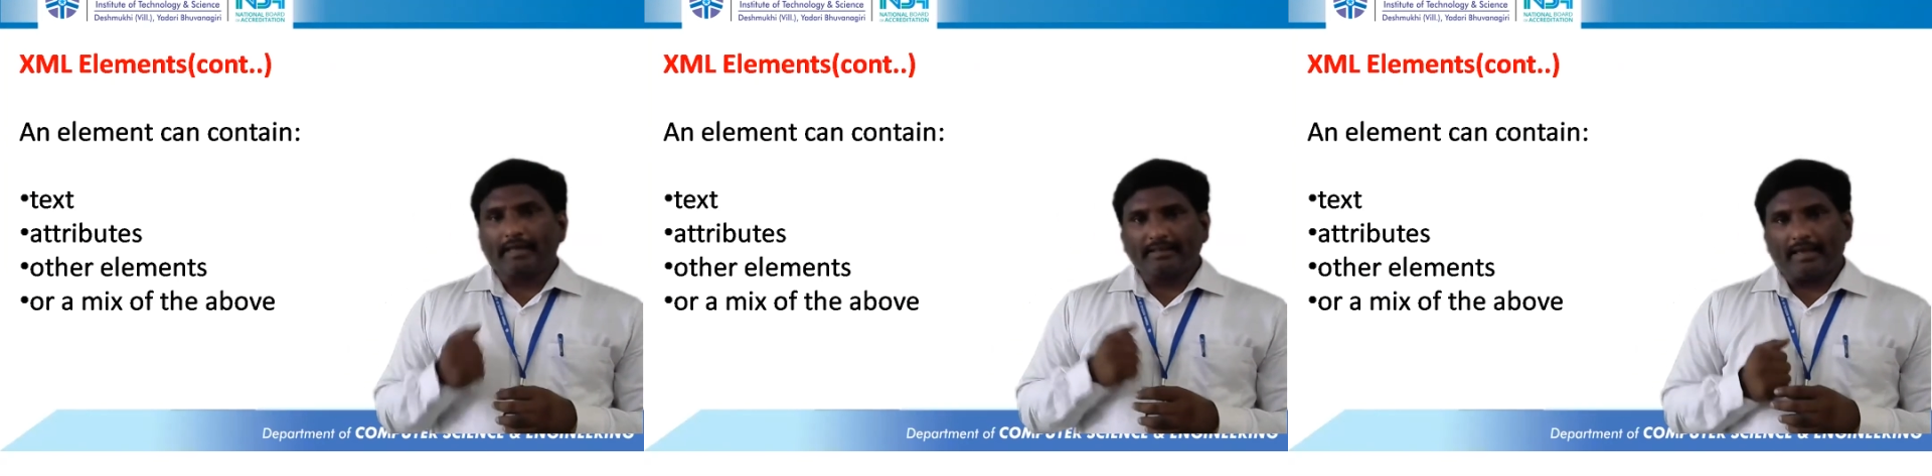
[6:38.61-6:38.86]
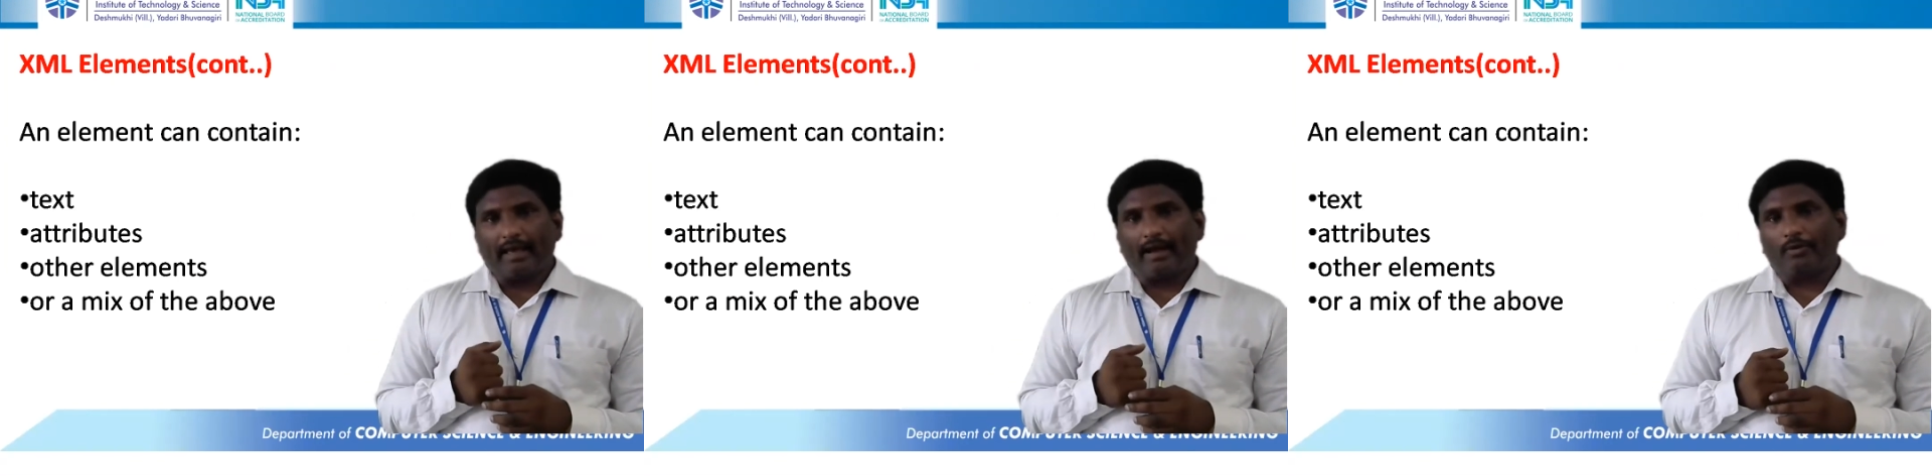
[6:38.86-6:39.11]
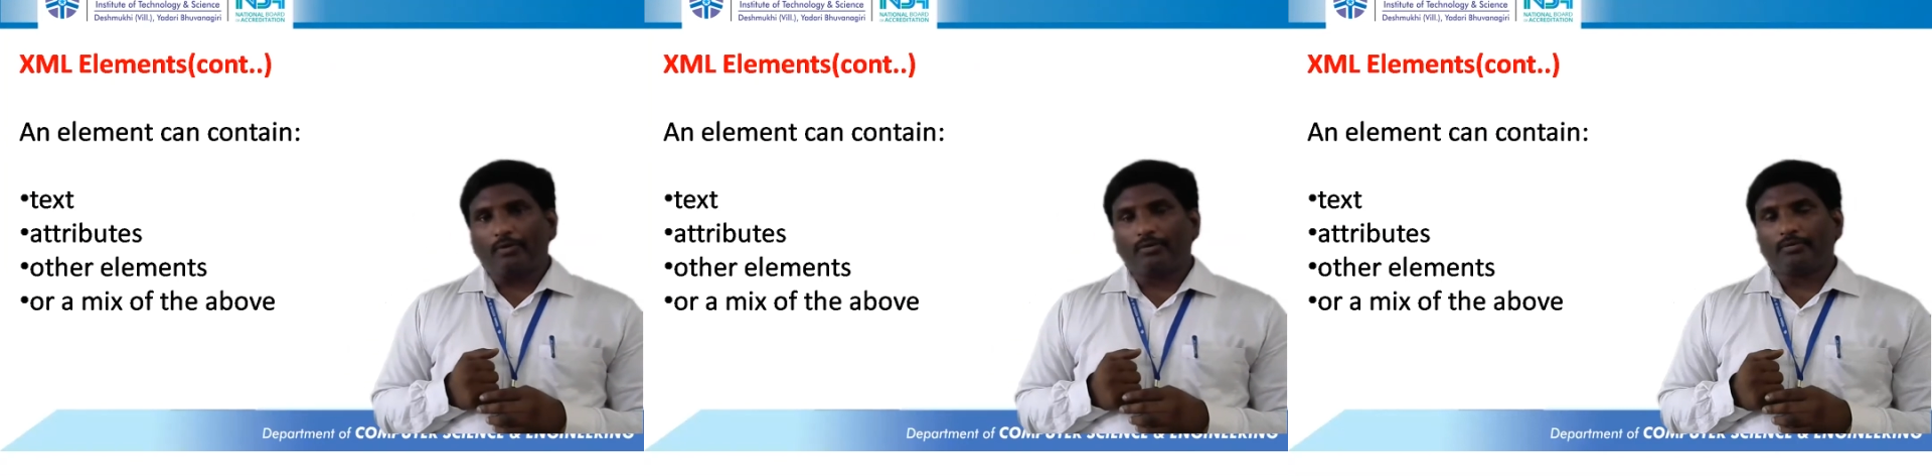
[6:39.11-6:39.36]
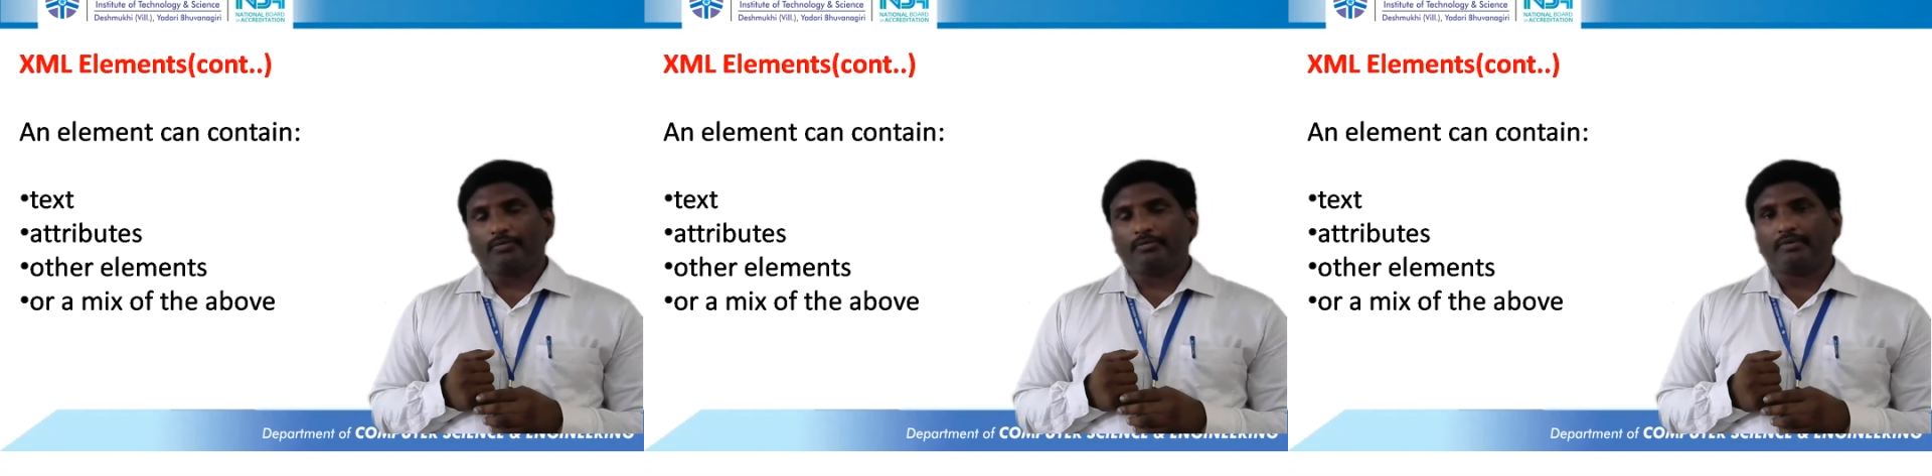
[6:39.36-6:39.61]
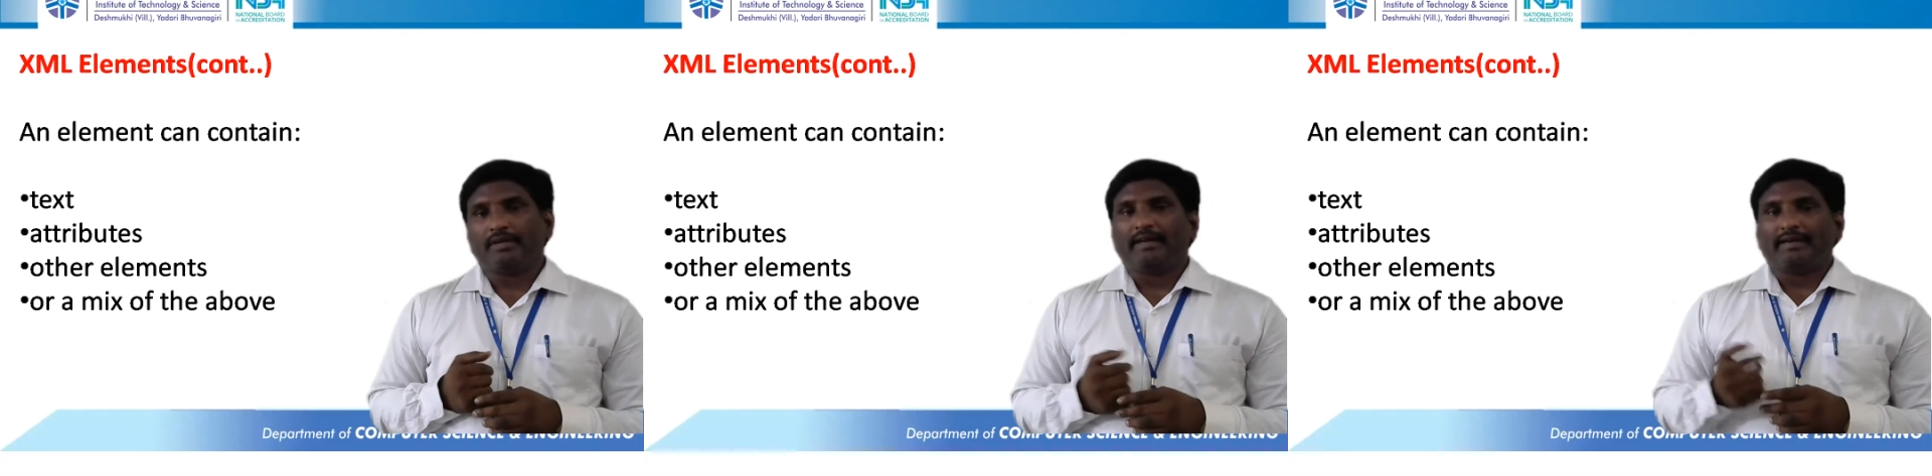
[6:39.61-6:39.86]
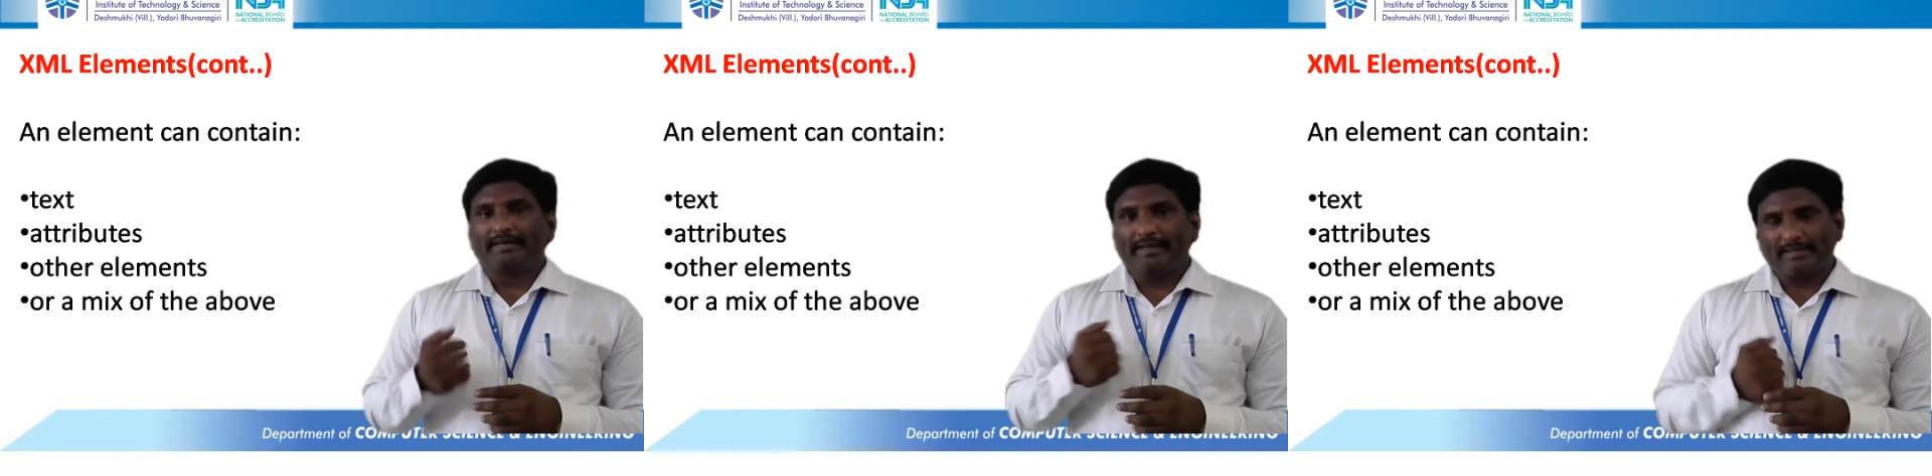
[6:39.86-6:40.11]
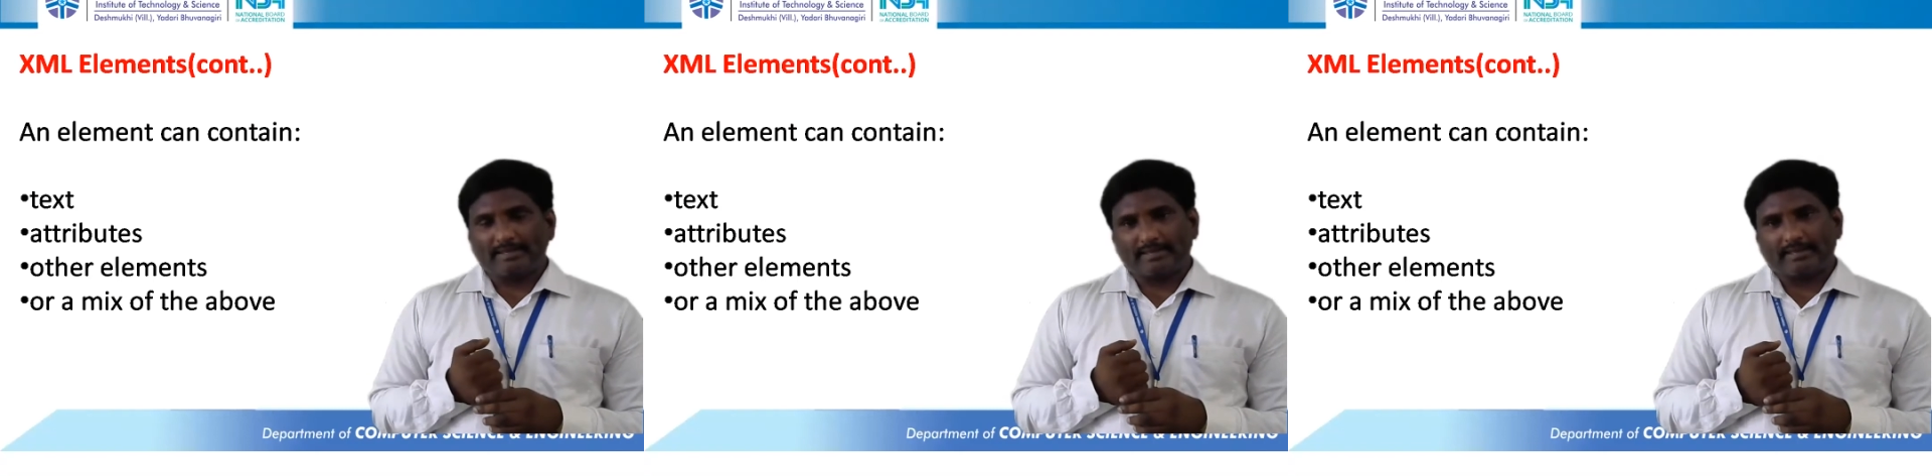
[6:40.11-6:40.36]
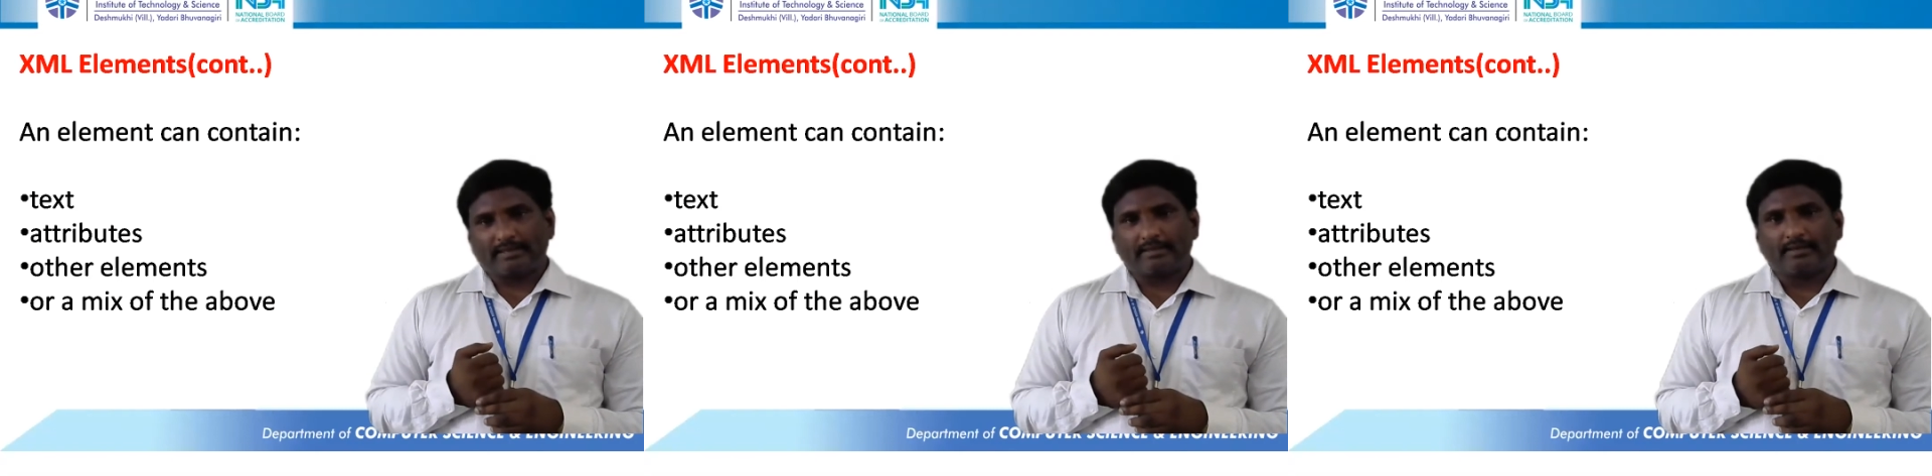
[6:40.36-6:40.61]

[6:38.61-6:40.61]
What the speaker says: can have text,